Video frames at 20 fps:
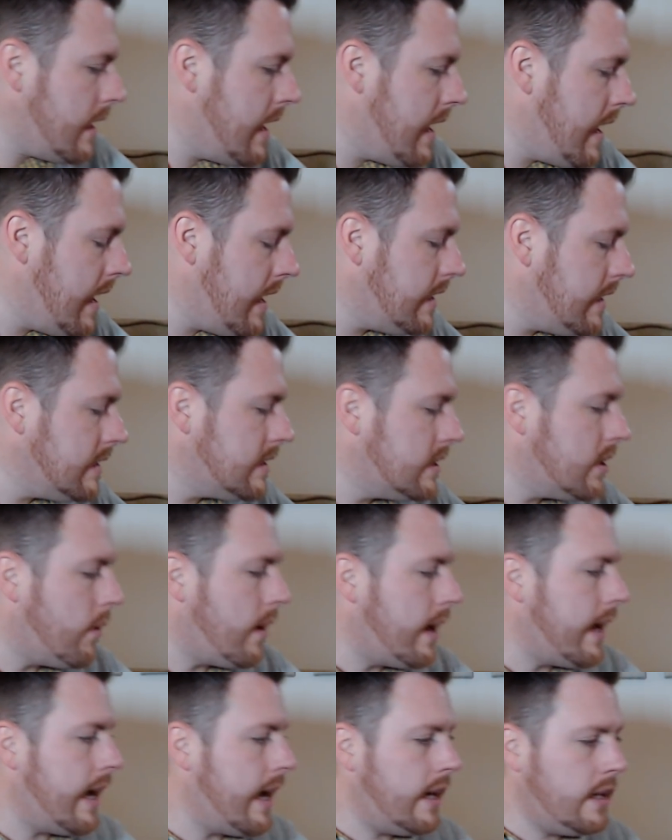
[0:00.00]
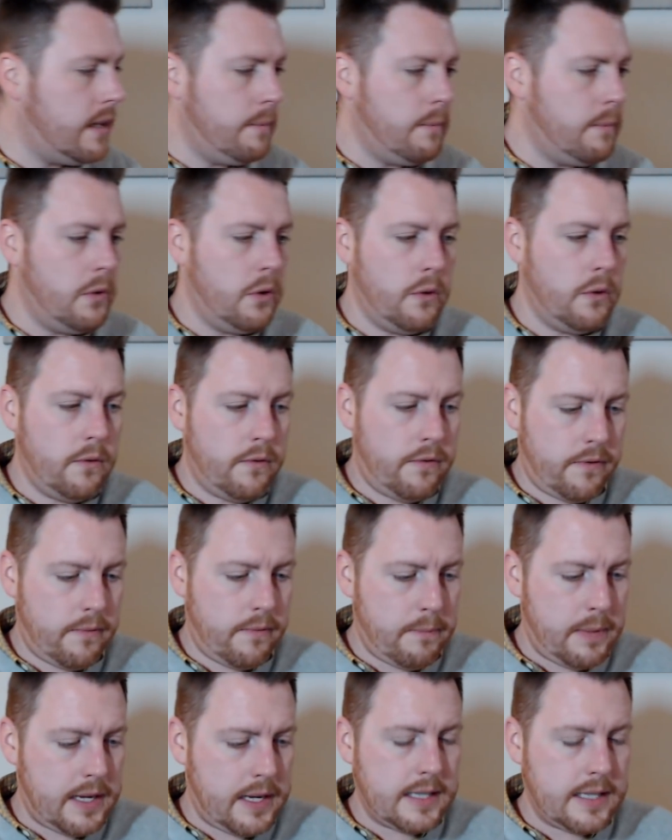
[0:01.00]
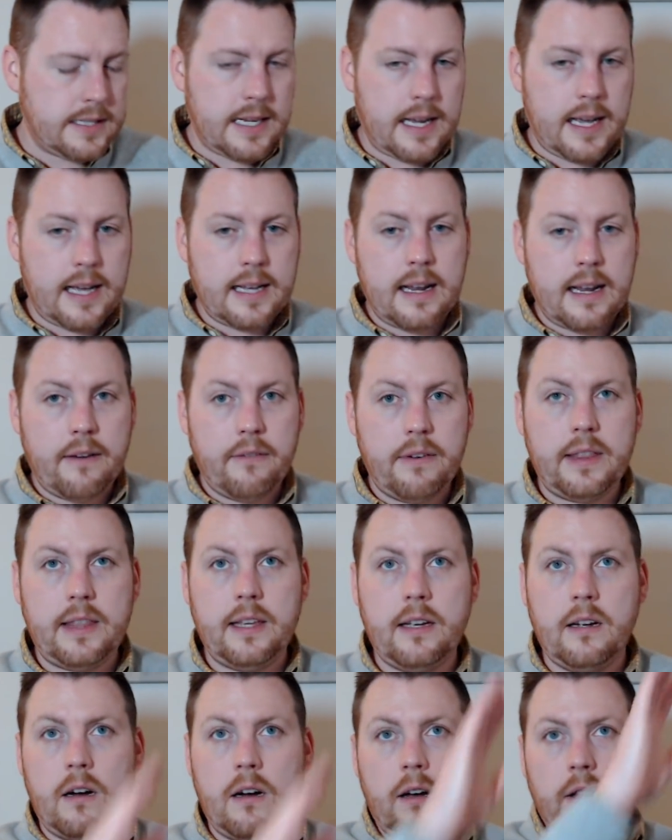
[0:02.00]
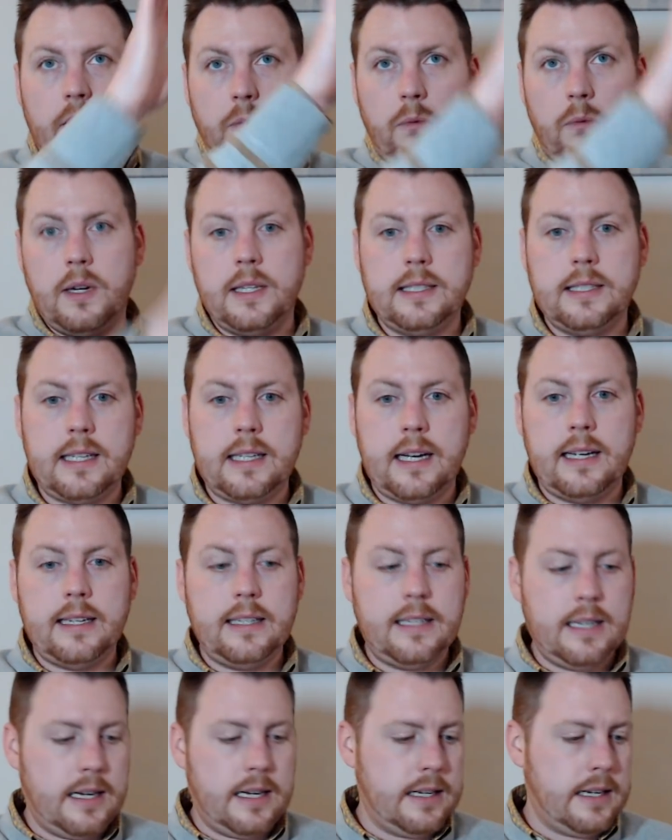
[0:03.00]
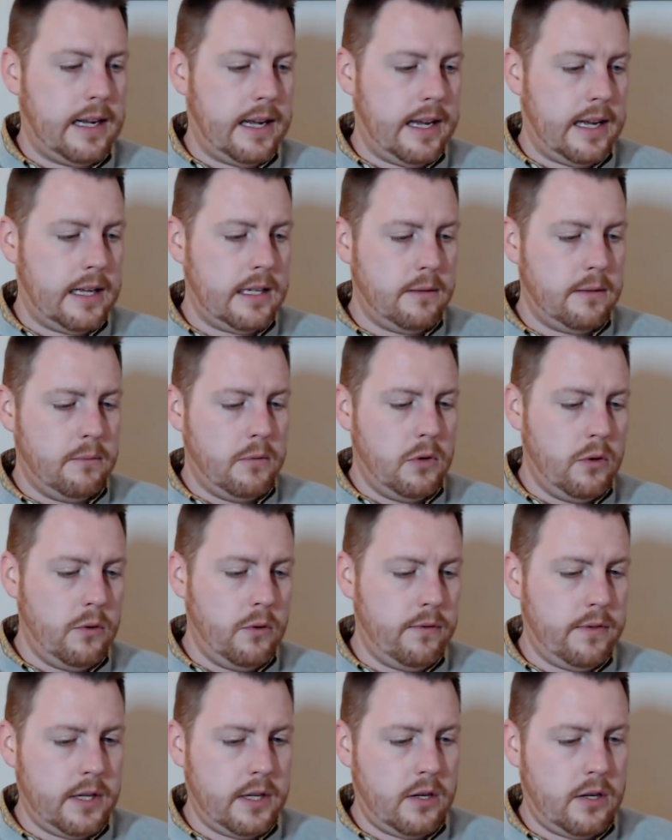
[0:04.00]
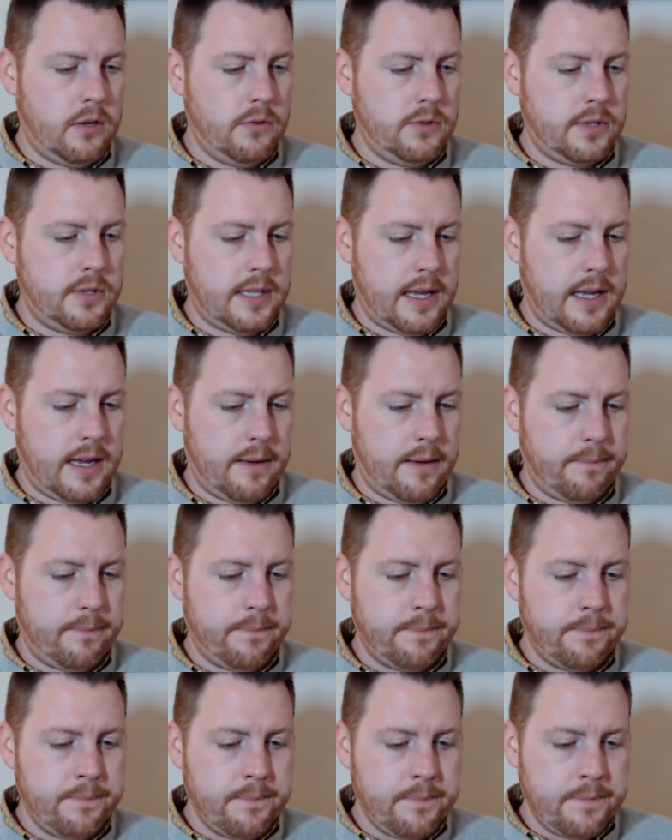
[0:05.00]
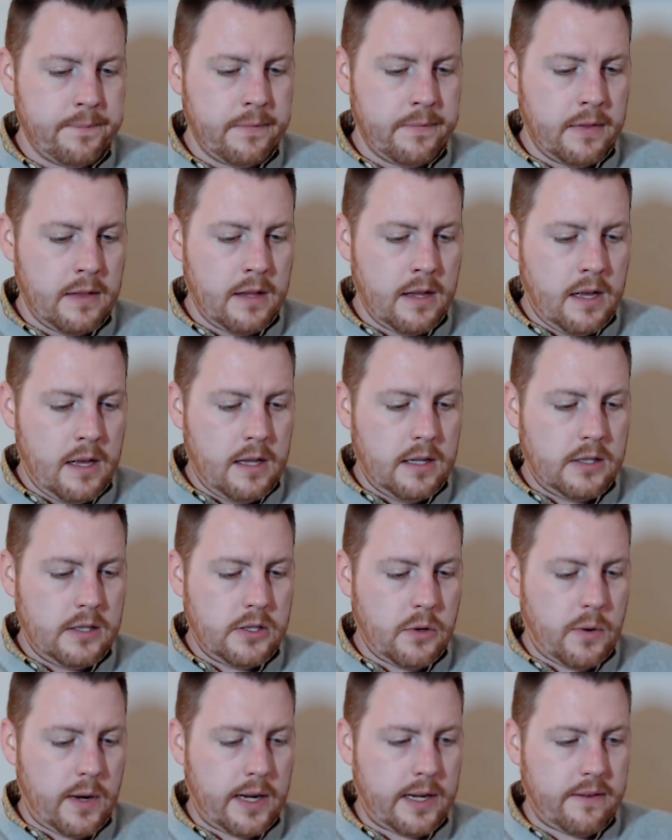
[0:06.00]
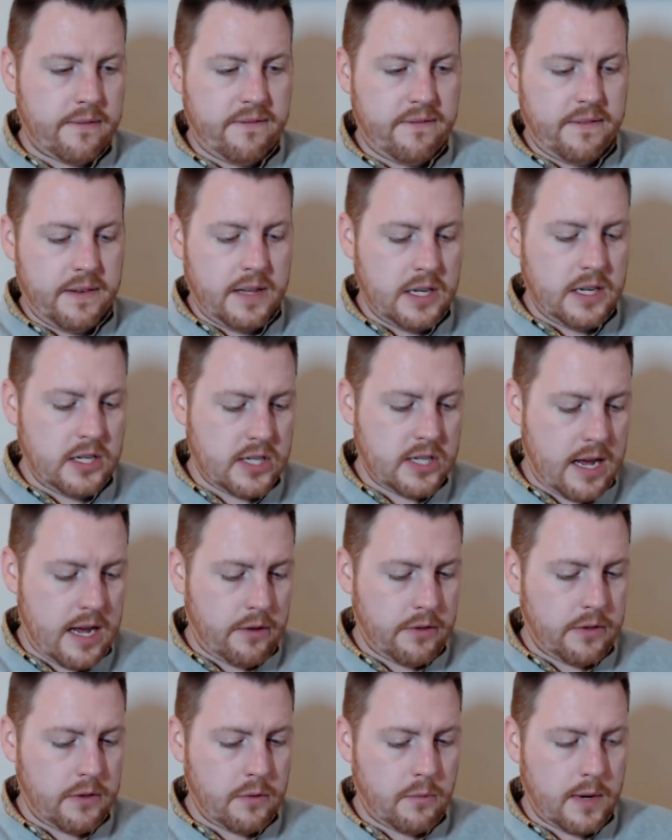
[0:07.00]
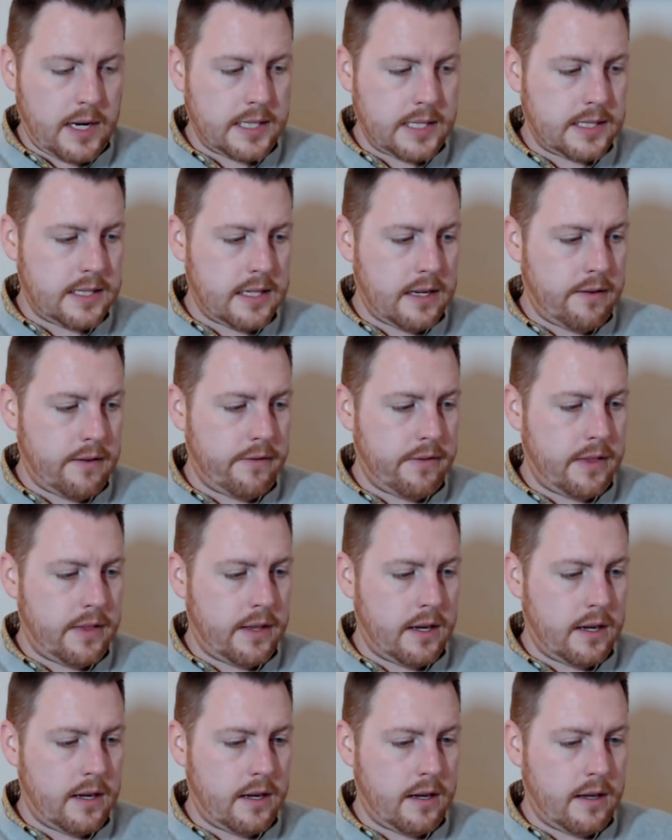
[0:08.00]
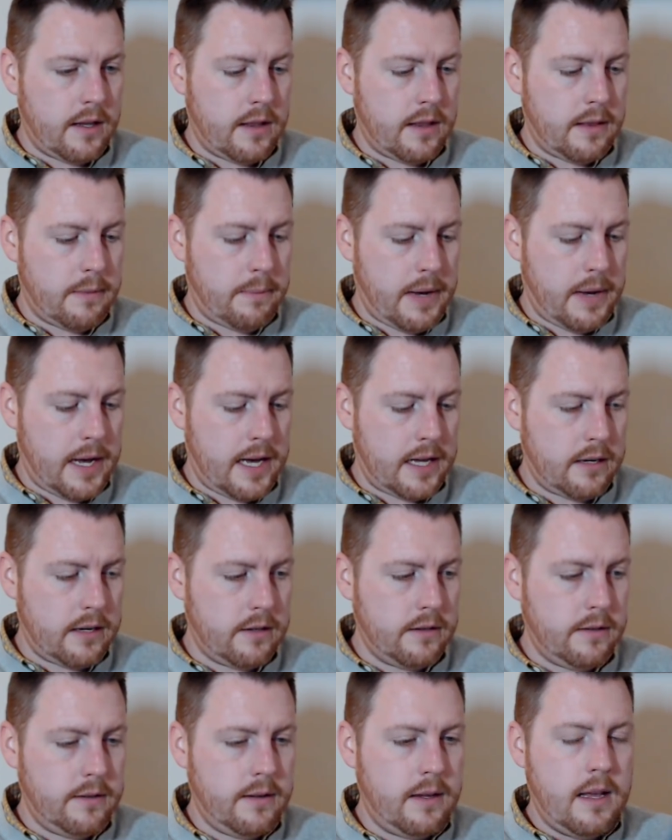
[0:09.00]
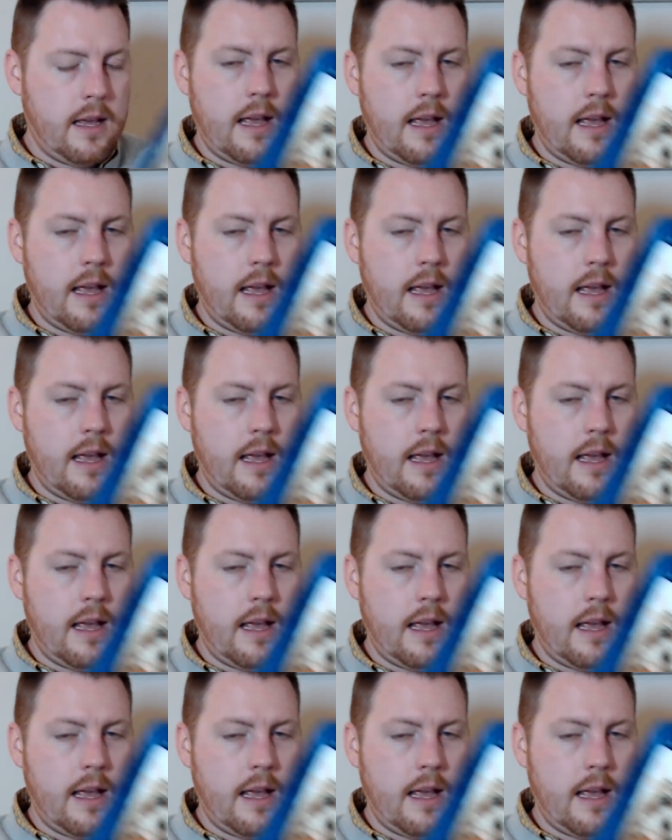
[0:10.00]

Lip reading: And so I had to move, because I had everything on the one side done, I had to move the Q snap so I could finish out the rest of the pattern.